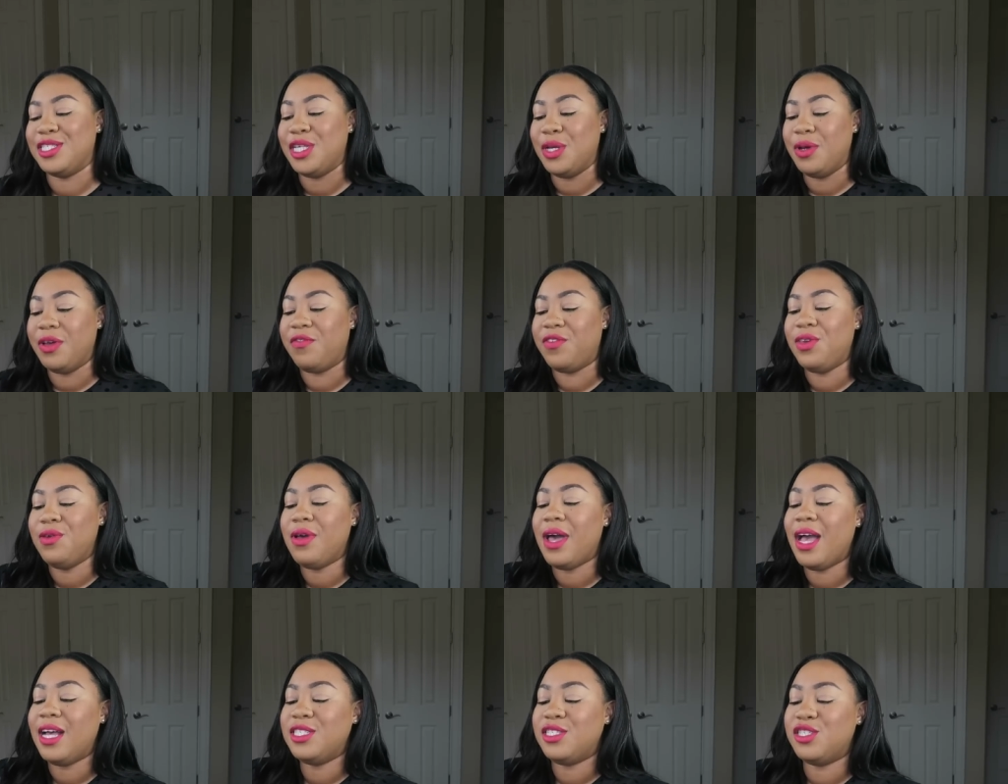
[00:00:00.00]
So if you
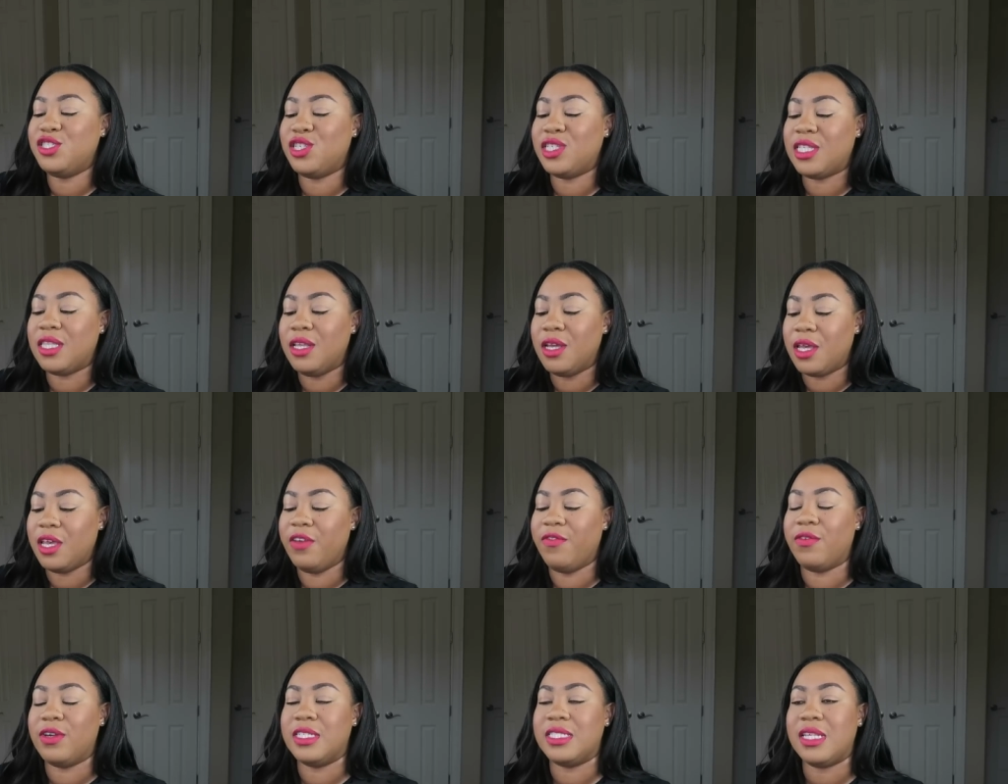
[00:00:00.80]
guys are just
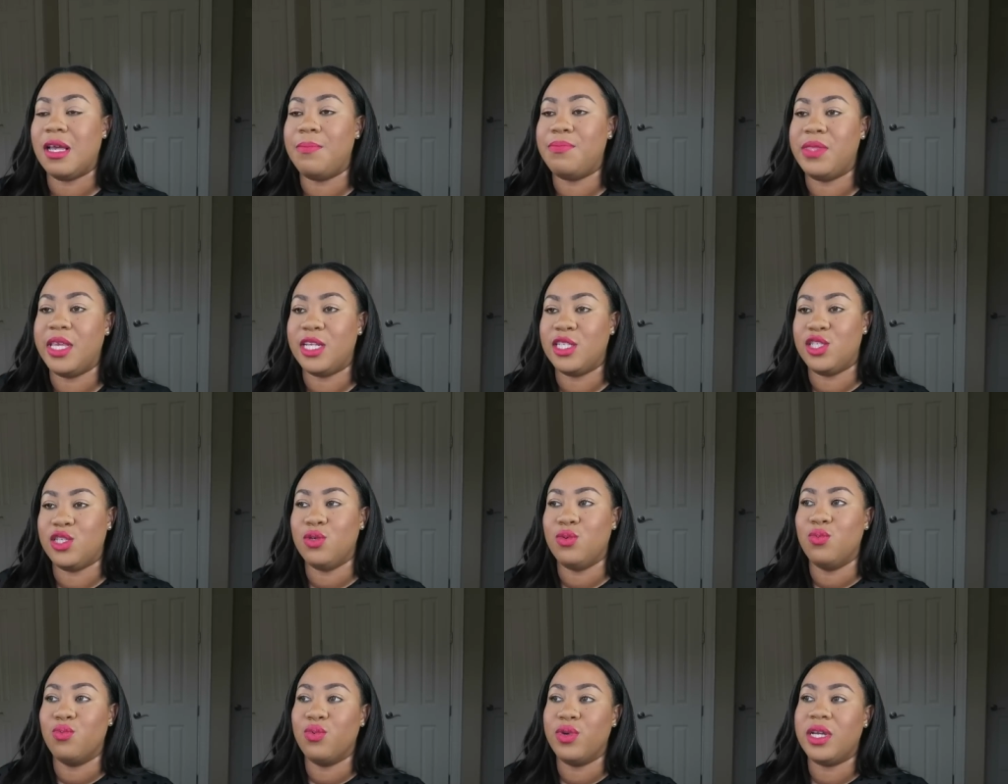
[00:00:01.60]
looking for something
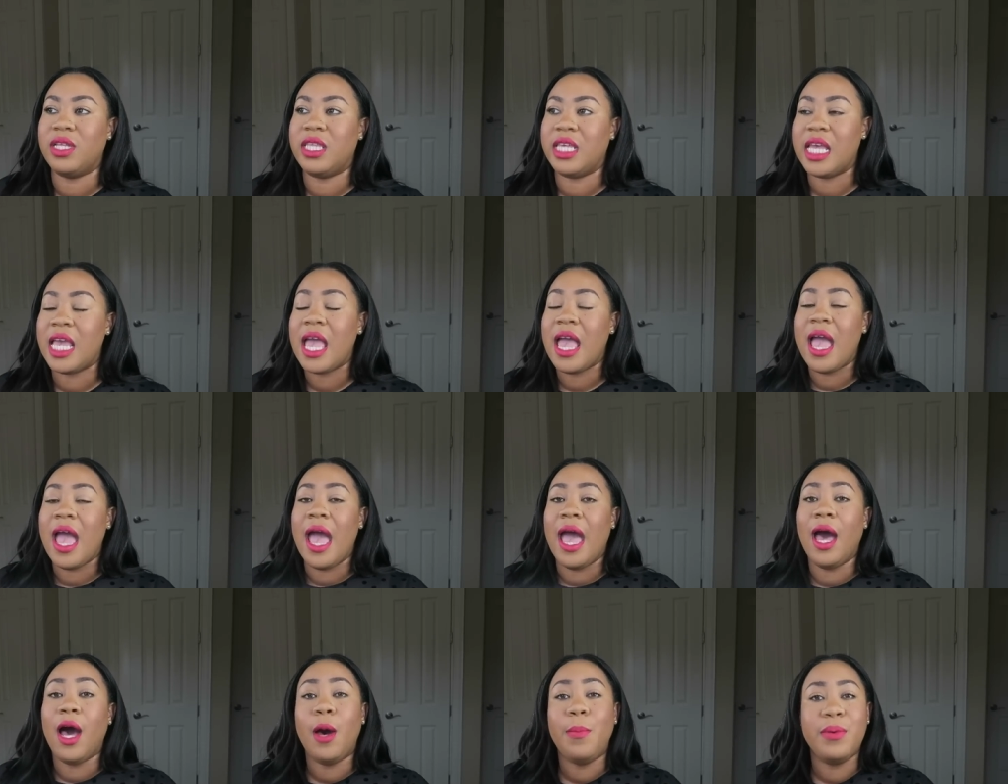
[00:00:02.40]
to really
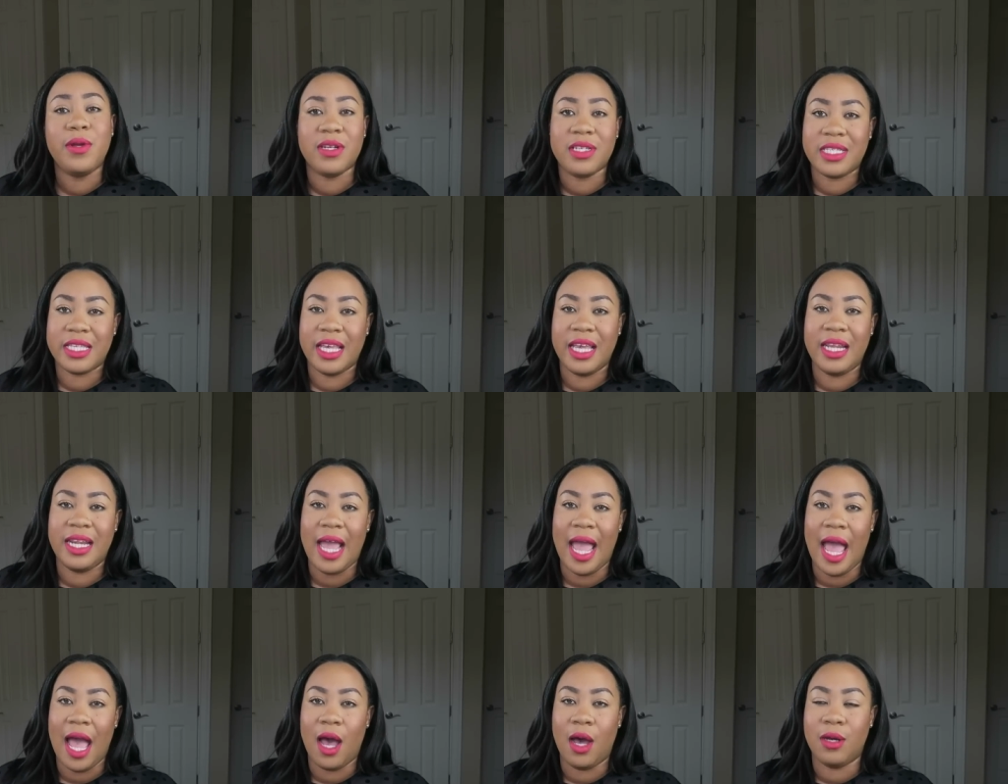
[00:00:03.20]
help your skin
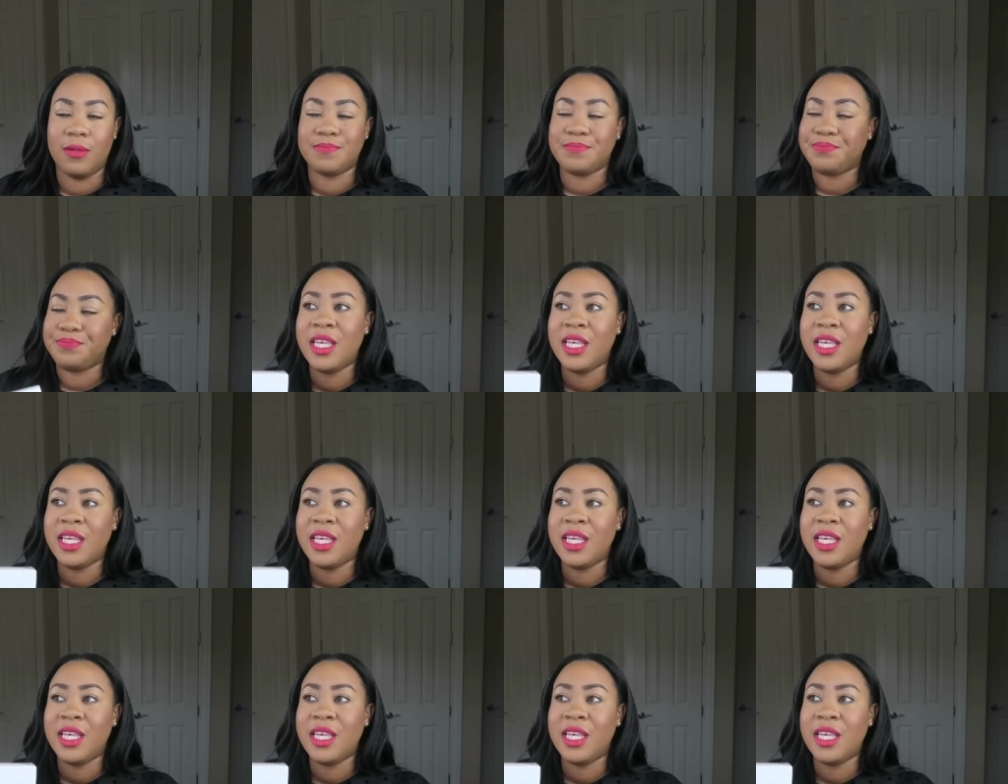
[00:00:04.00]
out,